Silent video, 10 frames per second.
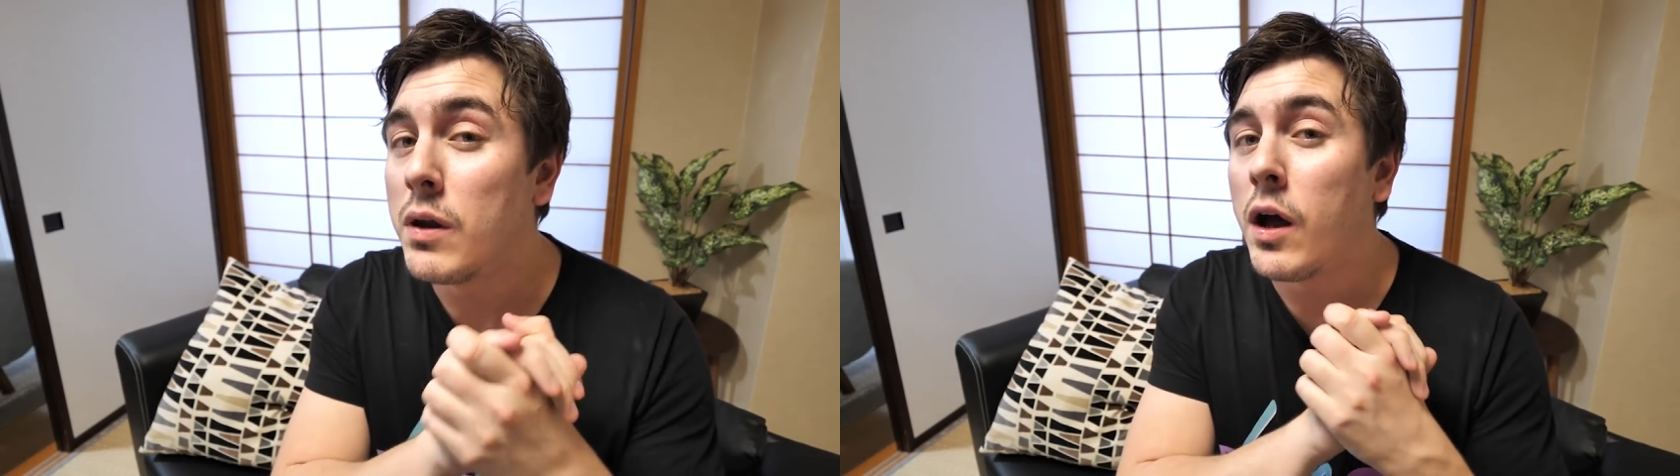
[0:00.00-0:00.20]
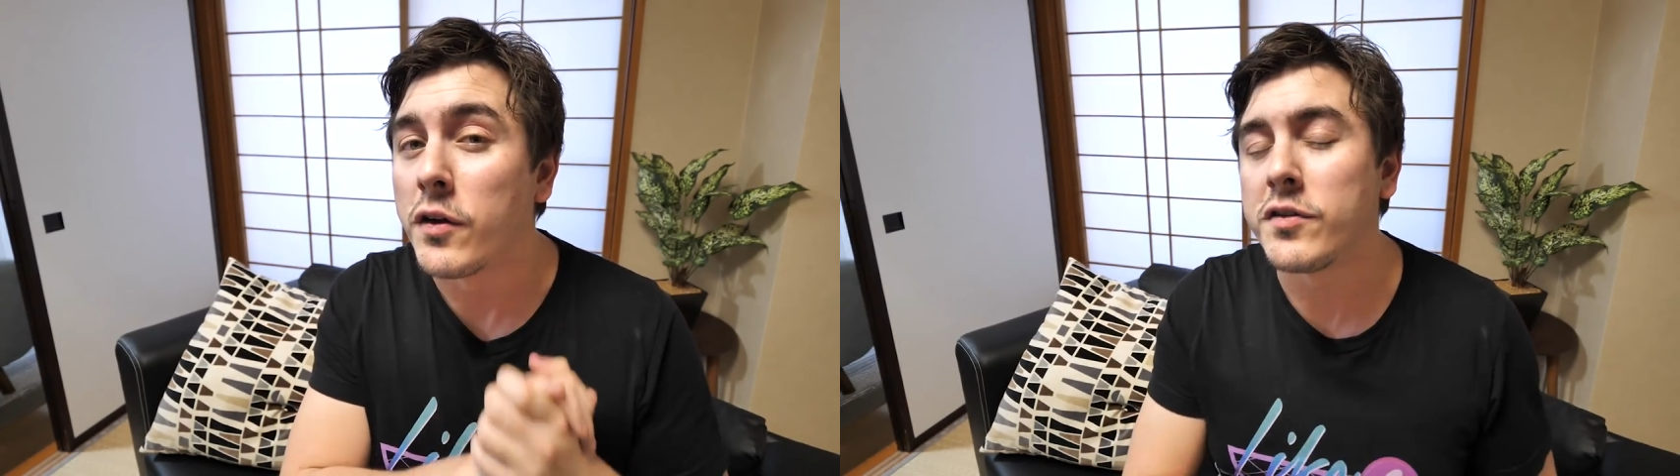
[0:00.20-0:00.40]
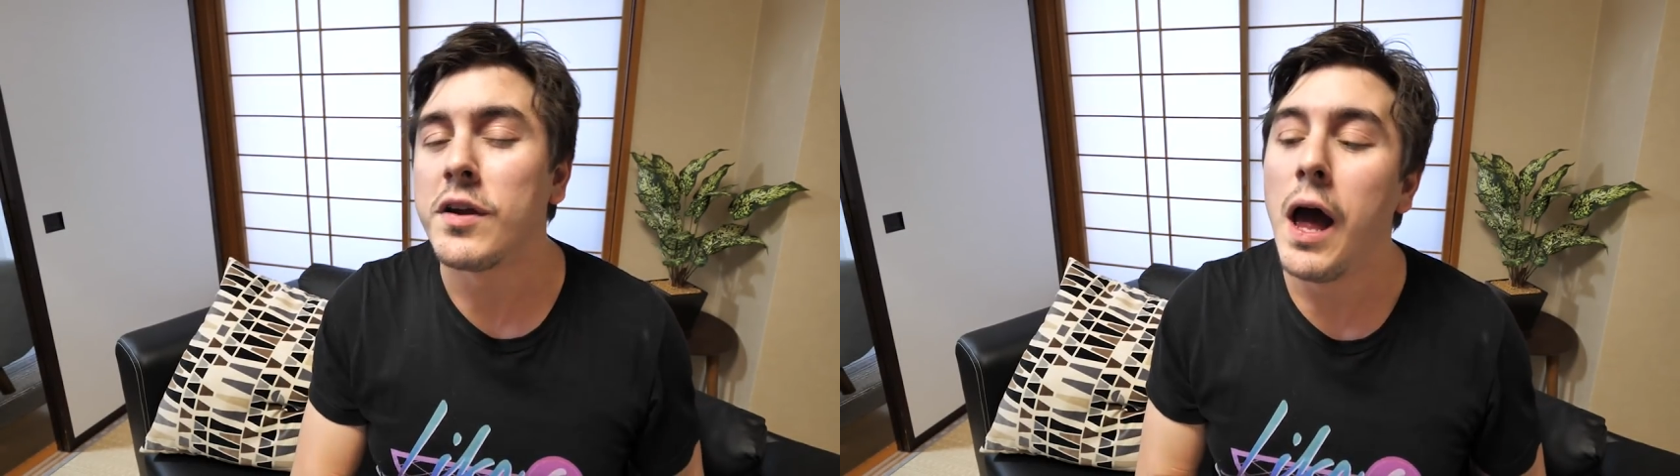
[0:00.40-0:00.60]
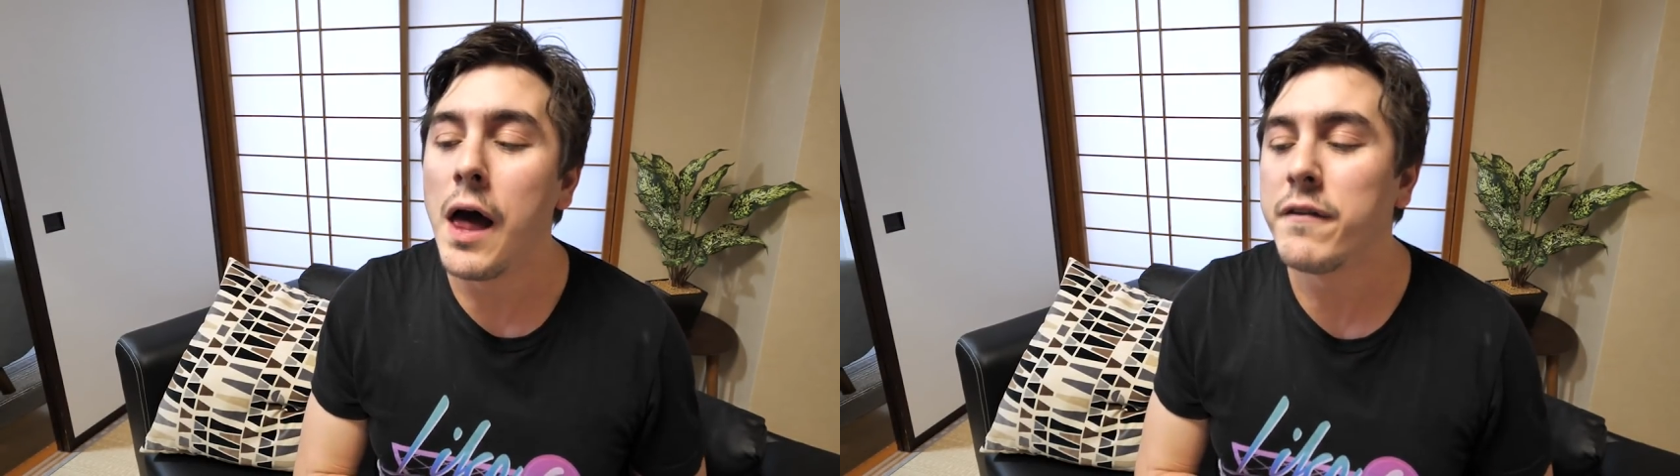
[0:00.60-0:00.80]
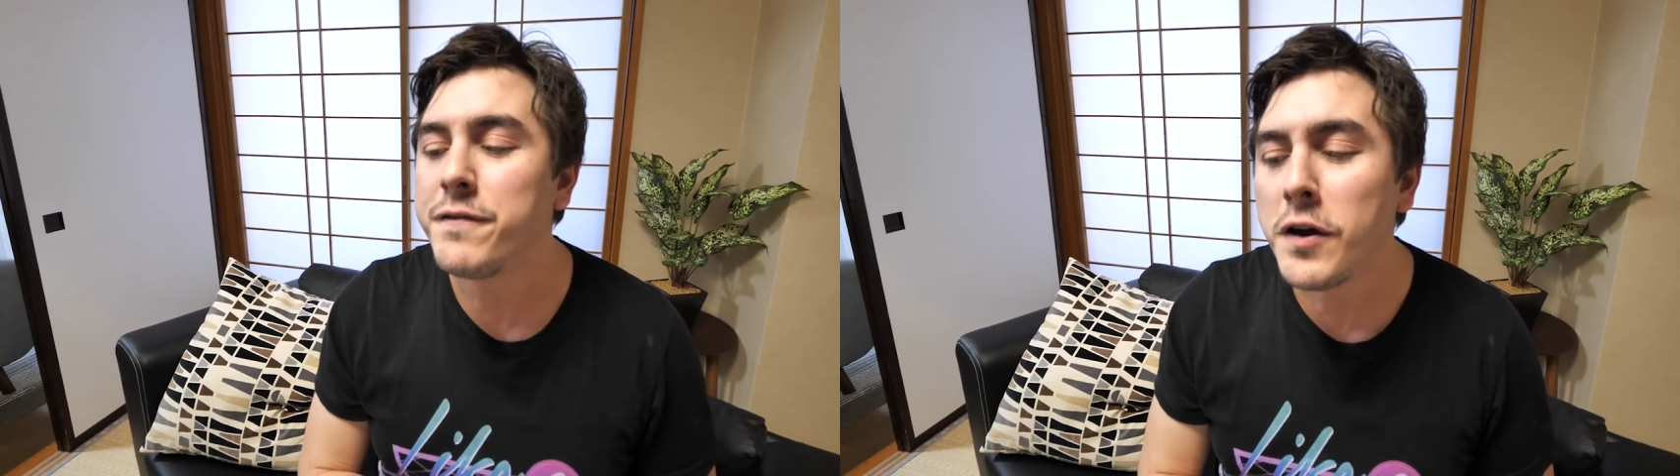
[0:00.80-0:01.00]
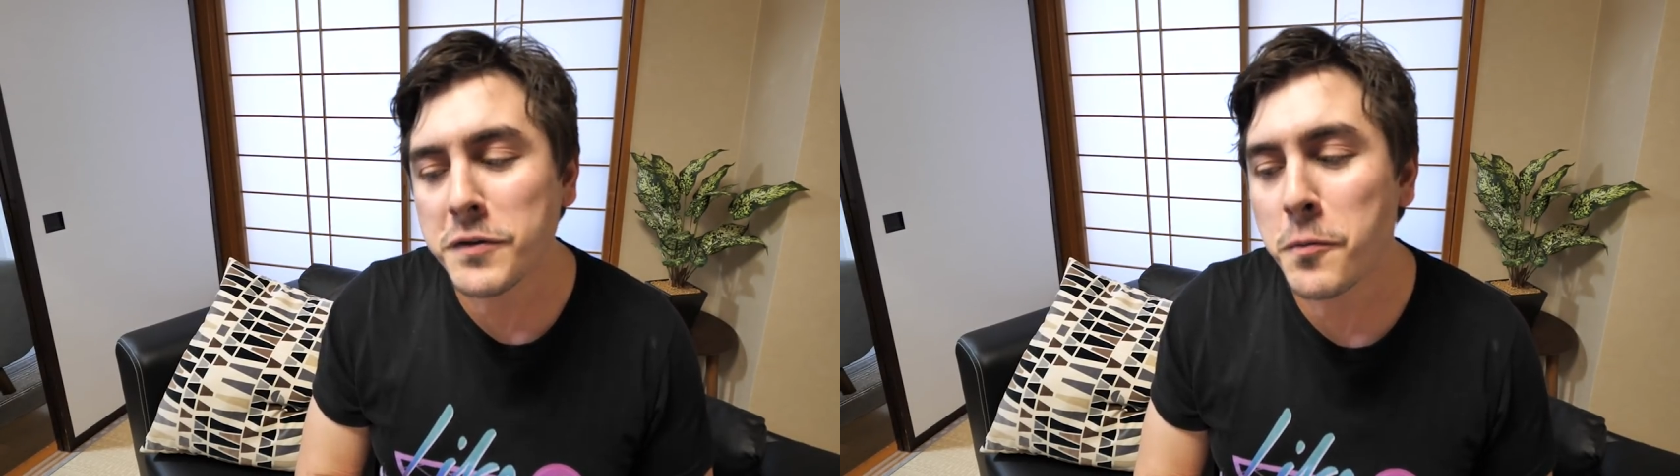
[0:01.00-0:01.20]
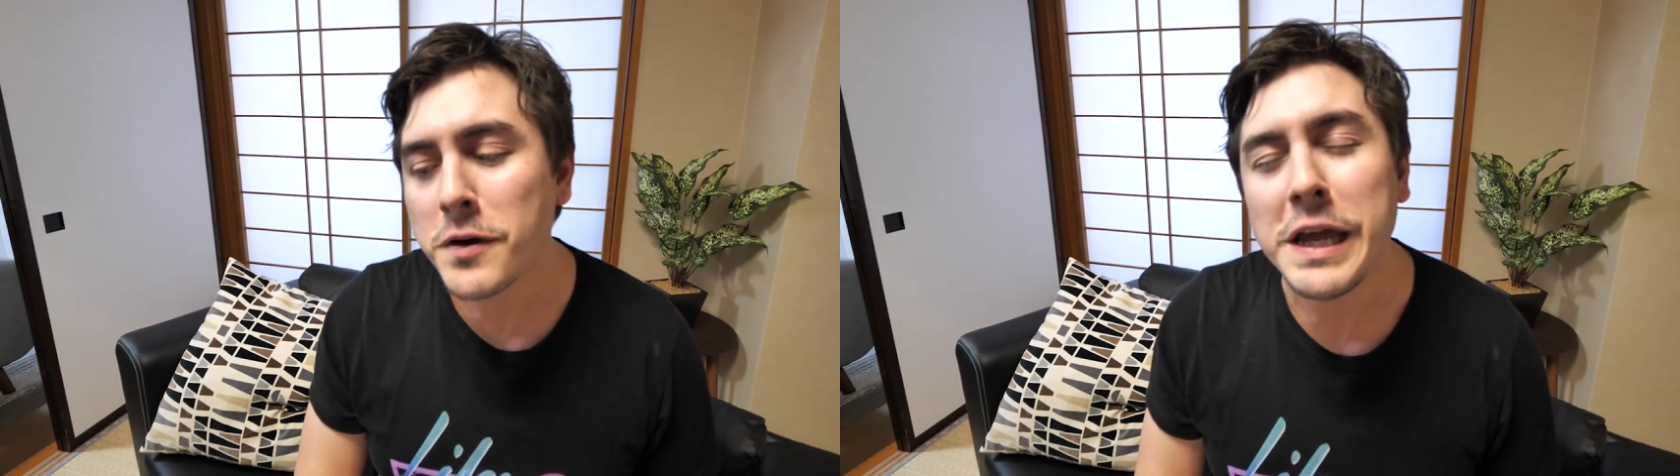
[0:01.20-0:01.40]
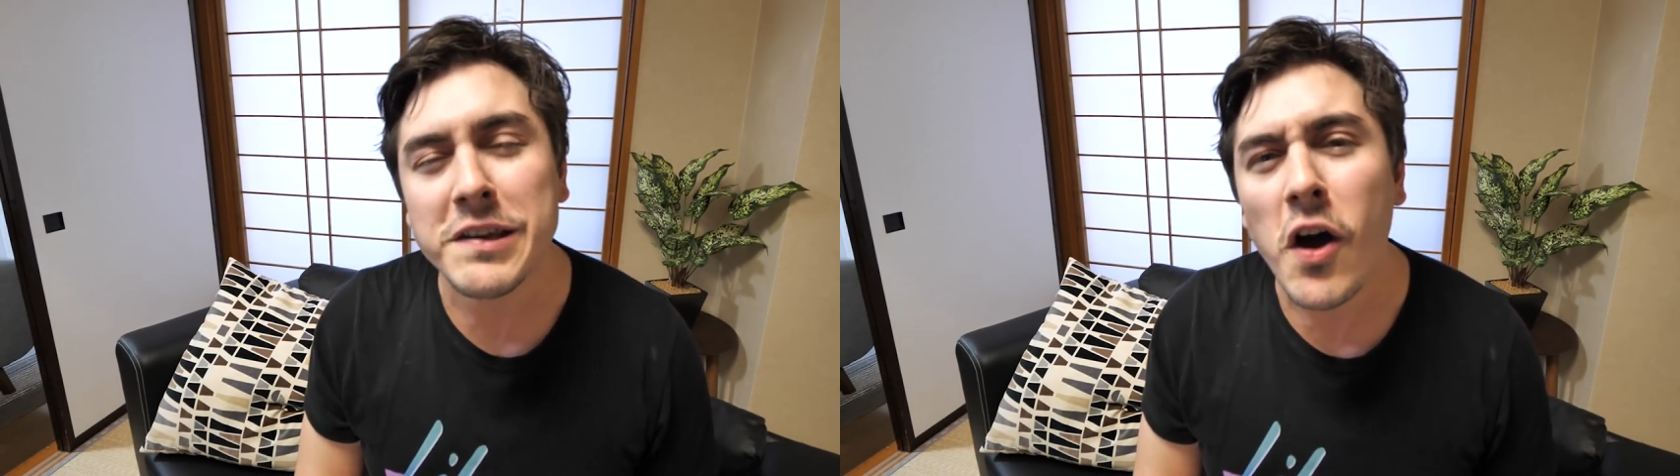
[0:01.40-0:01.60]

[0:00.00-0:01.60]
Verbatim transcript: last. The first one is